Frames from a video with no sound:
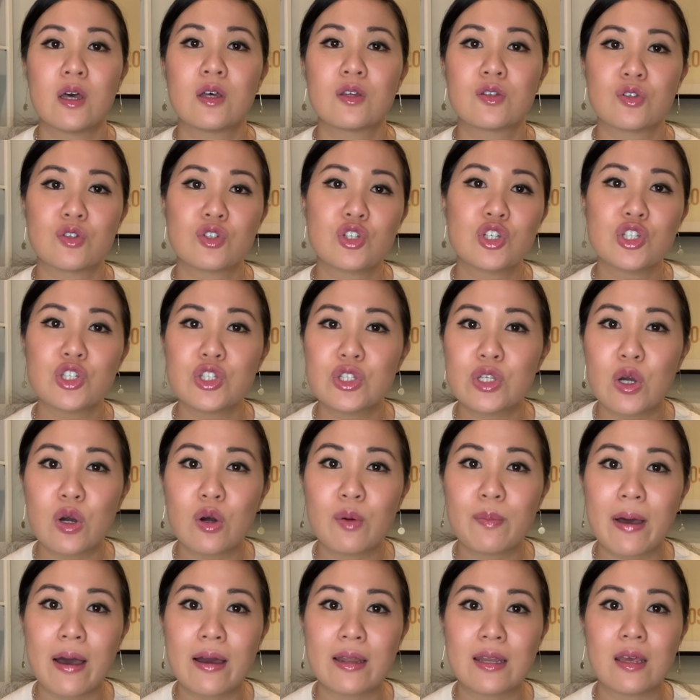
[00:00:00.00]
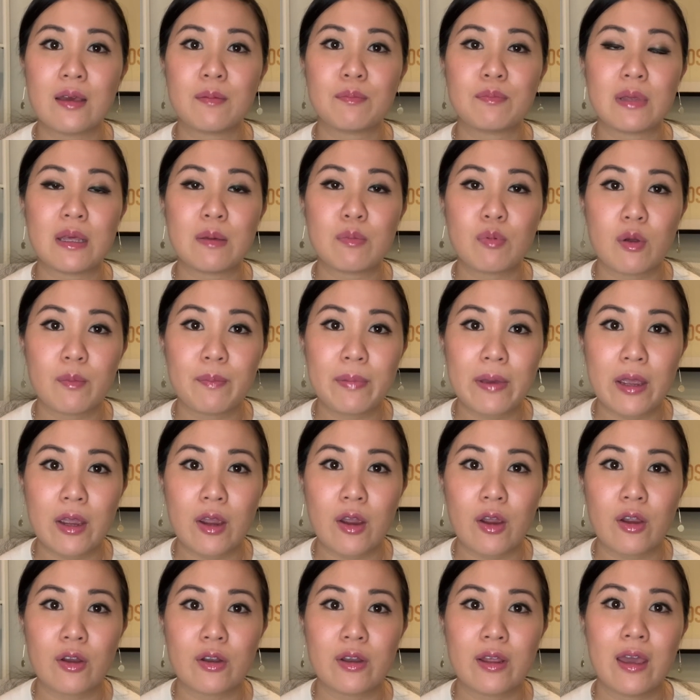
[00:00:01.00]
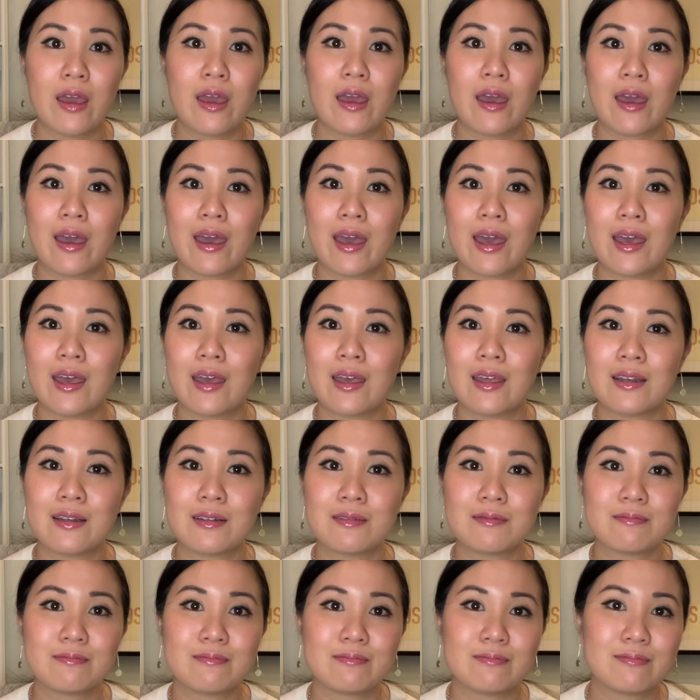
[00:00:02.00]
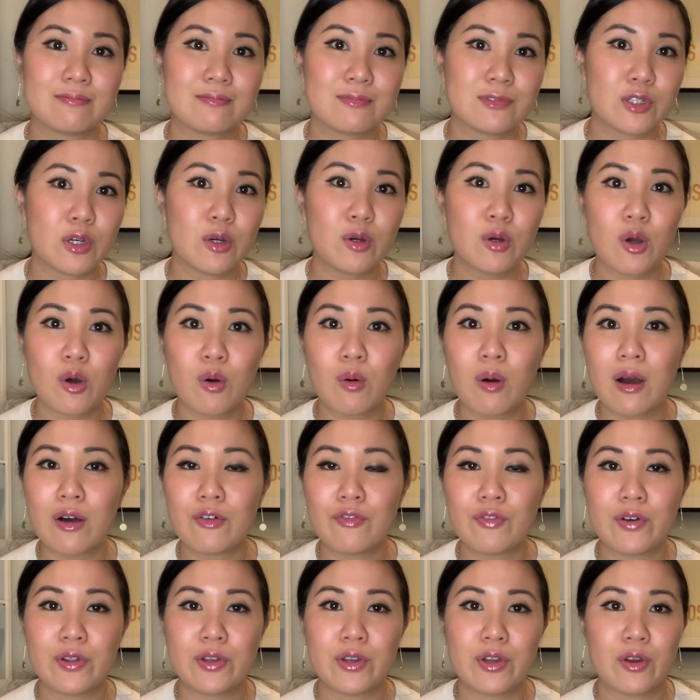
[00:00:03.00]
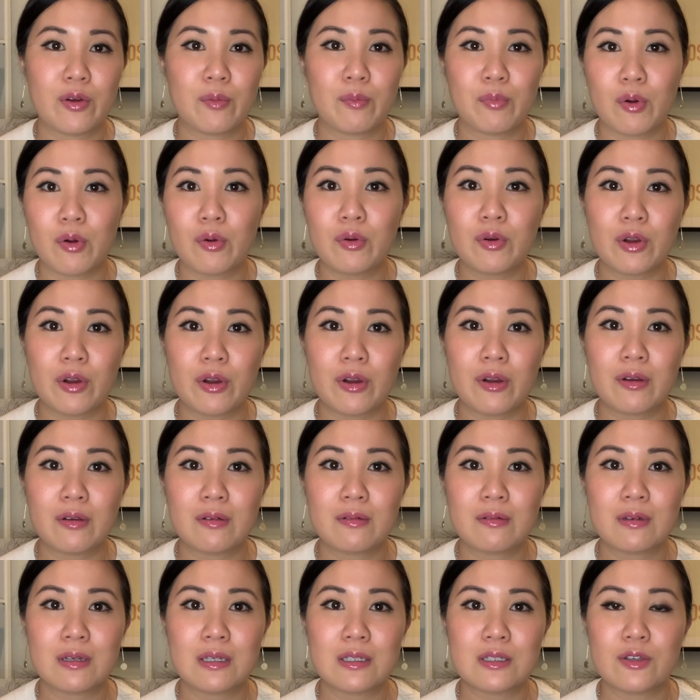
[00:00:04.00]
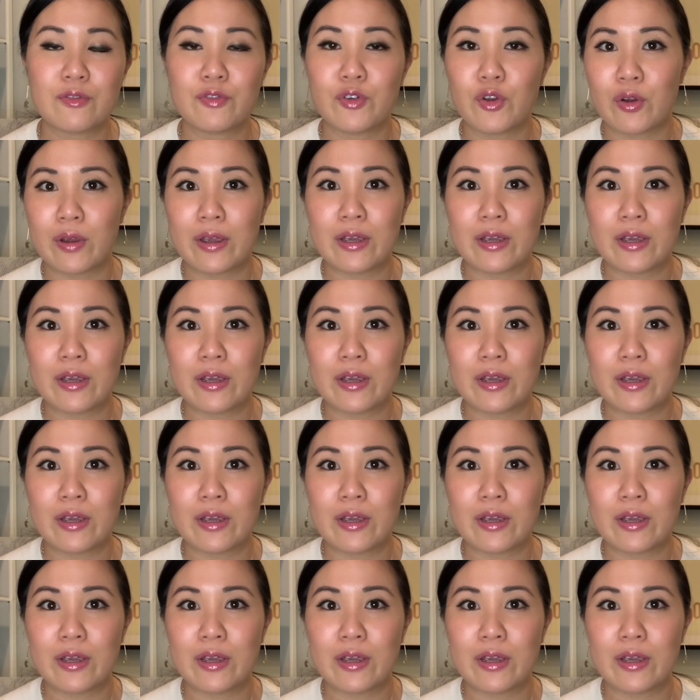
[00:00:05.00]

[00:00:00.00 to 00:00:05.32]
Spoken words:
So just know about it, be prepared, and don't go off on your broker because of your